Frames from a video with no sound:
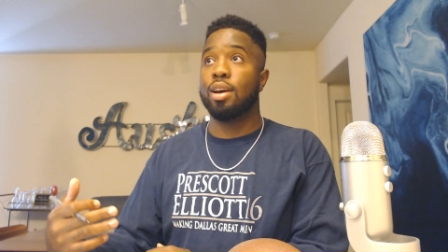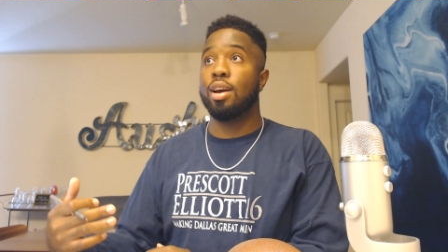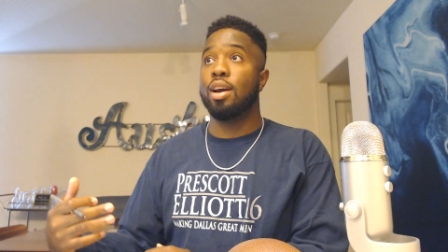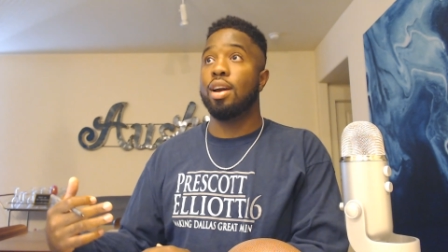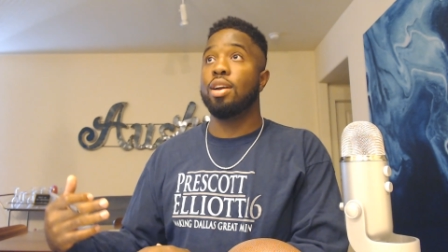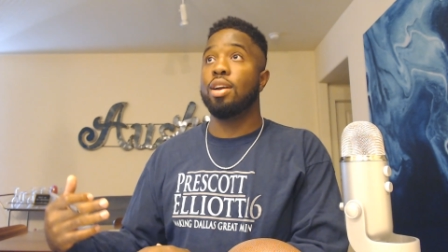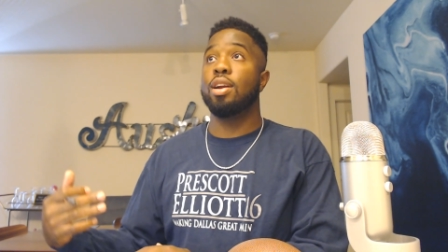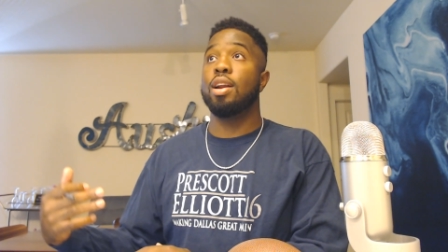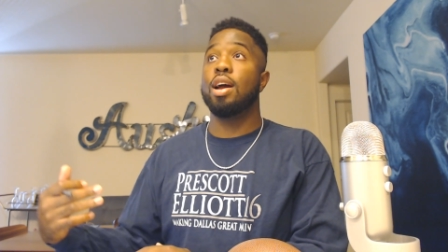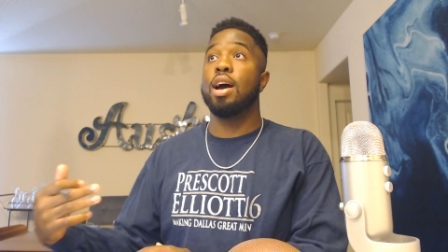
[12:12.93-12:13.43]

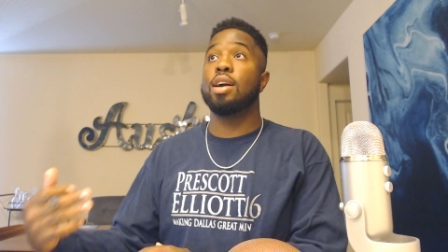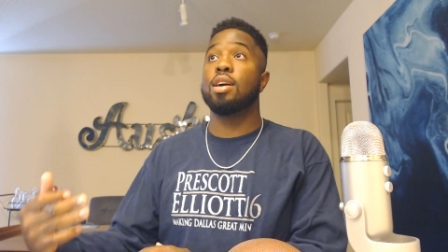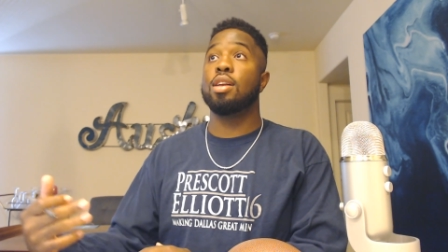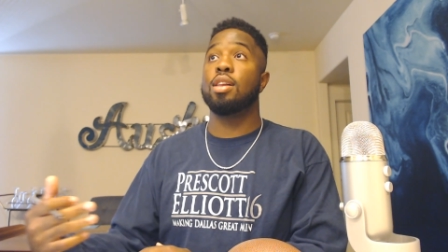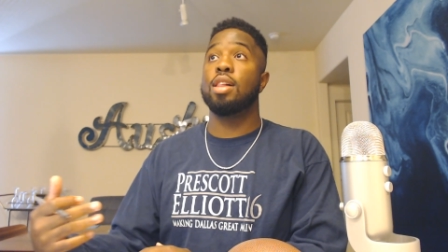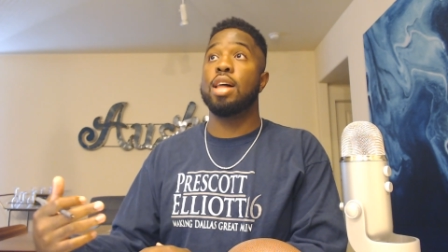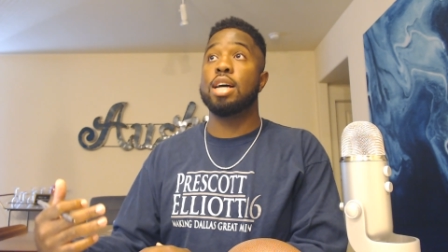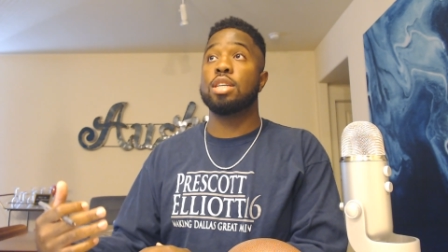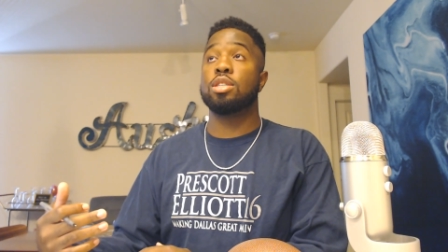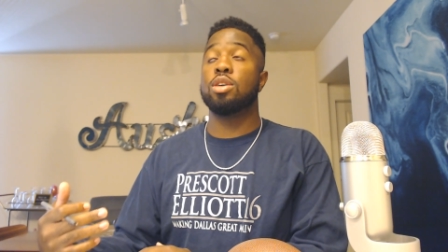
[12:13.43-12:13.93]
You're not going to
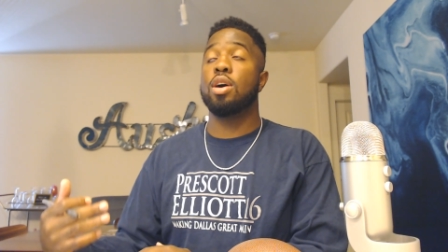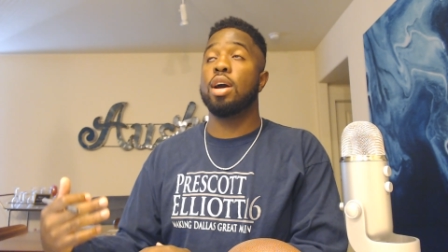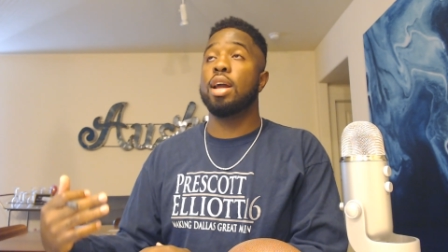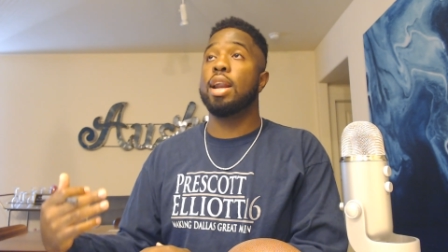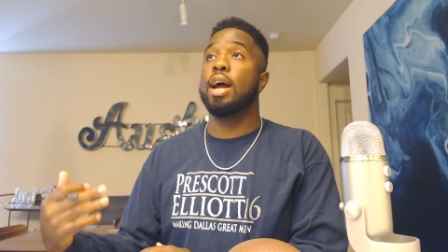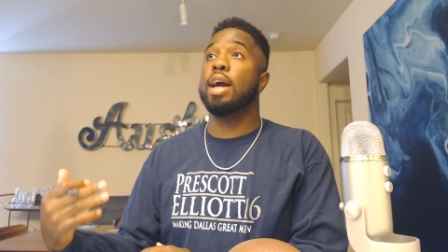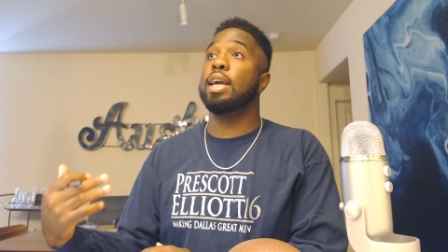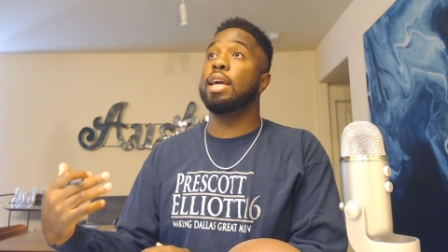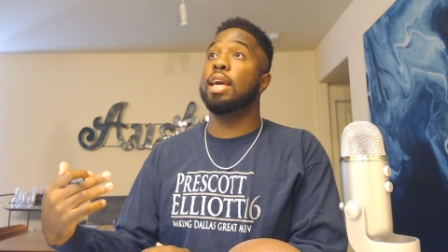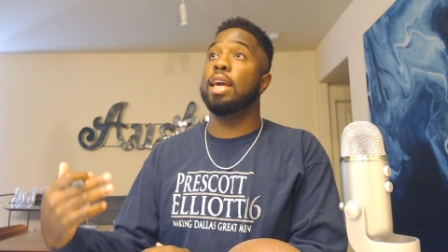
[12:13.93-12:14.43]
last long, and I
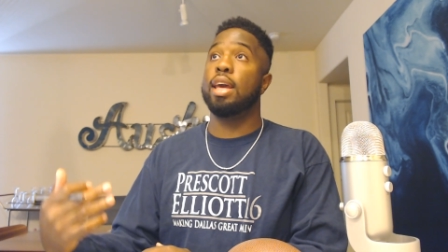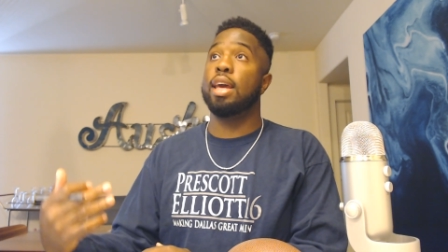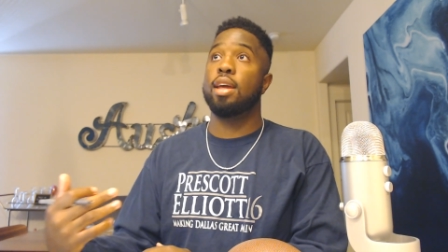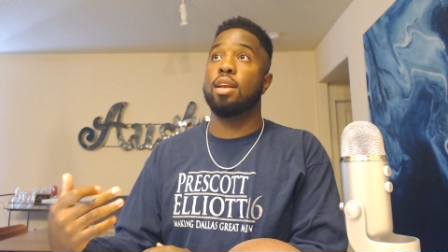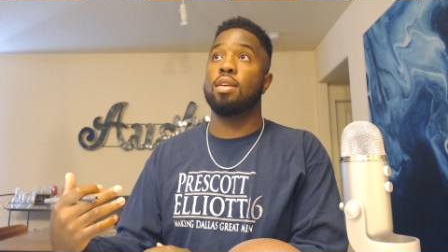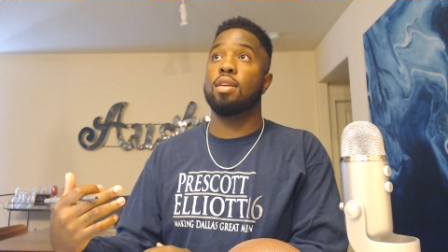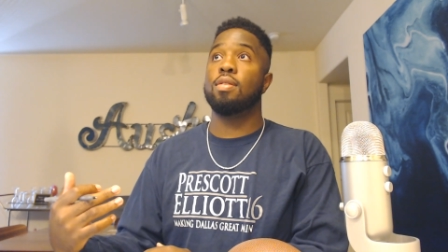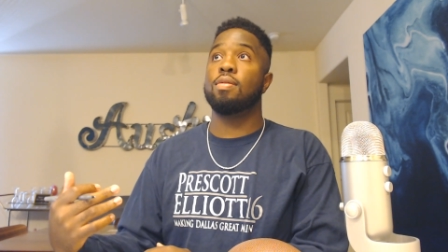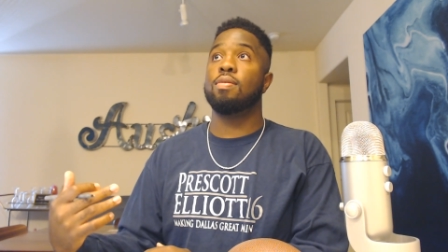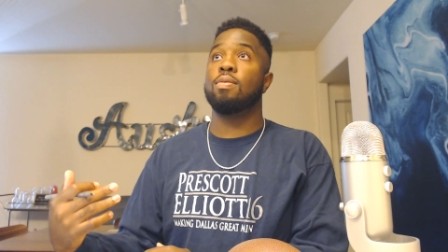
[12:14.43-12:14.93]
get
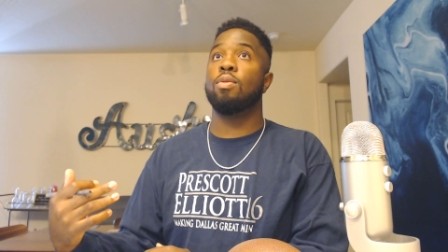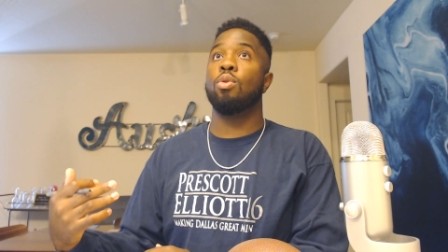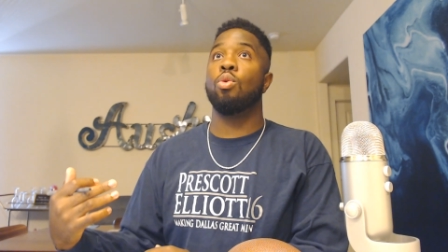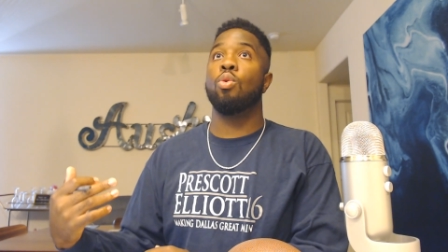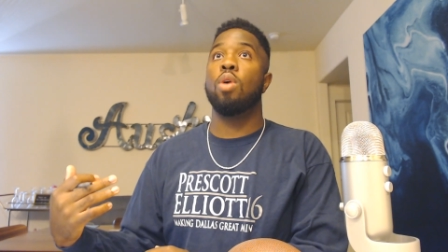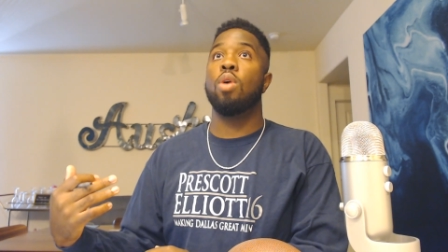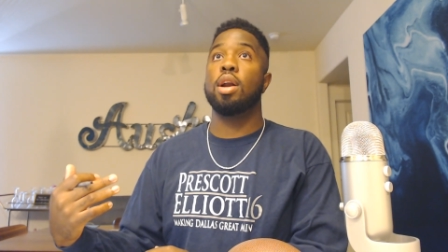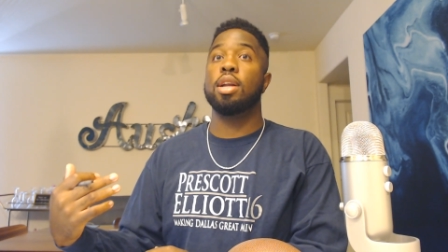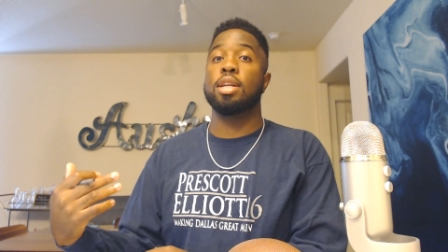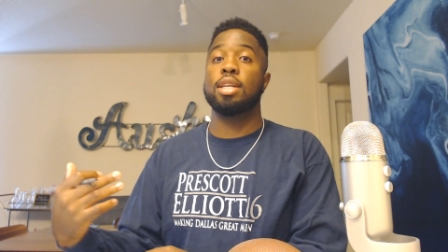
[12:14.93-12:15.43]

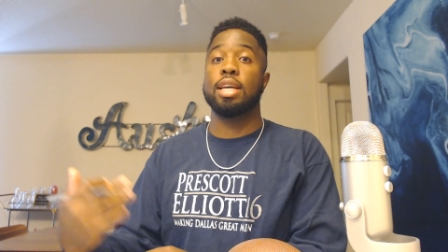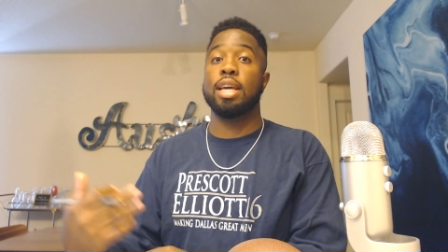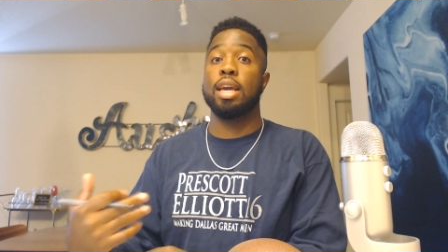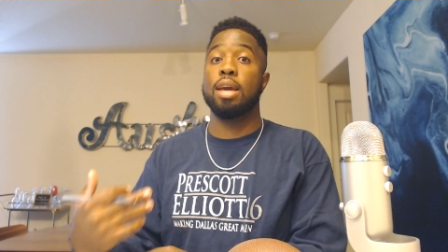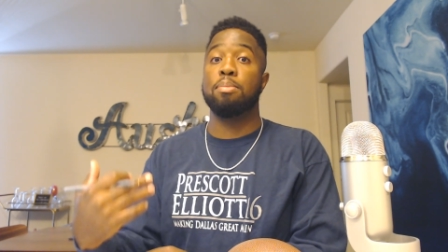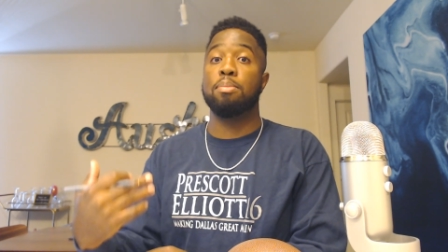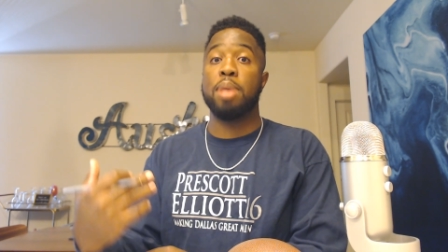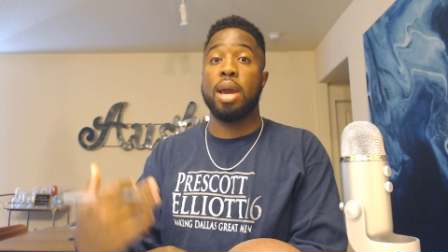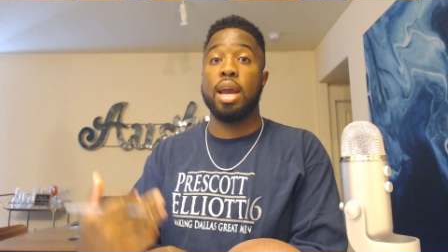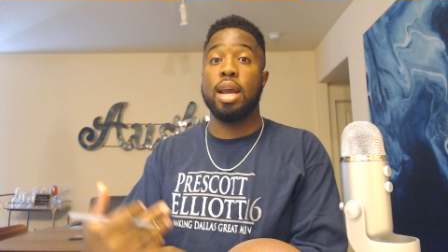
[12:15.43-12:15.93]
wanting to get
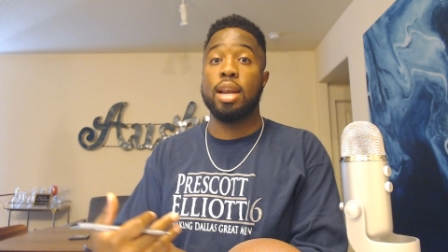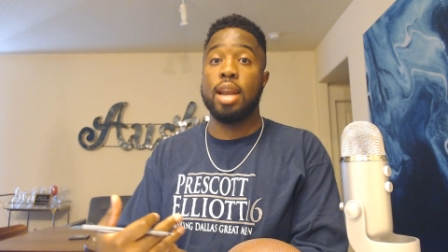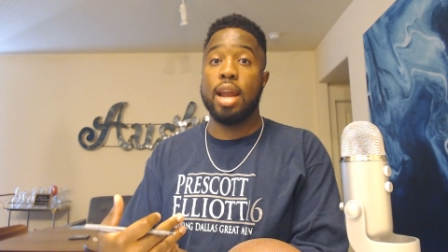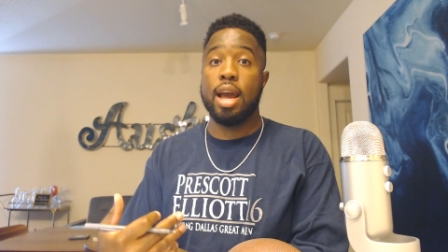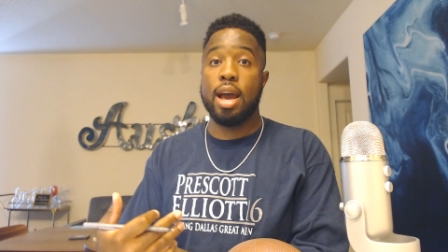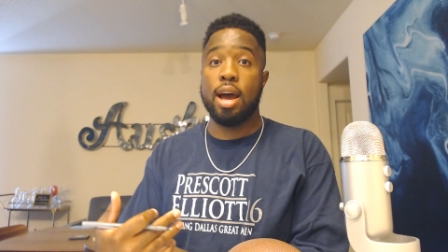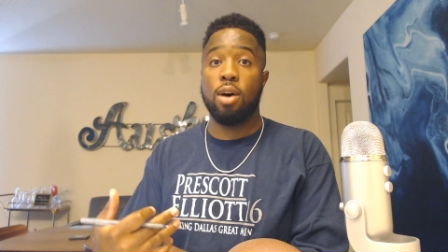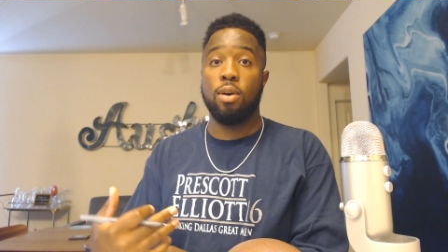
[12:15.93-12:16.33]
paid now.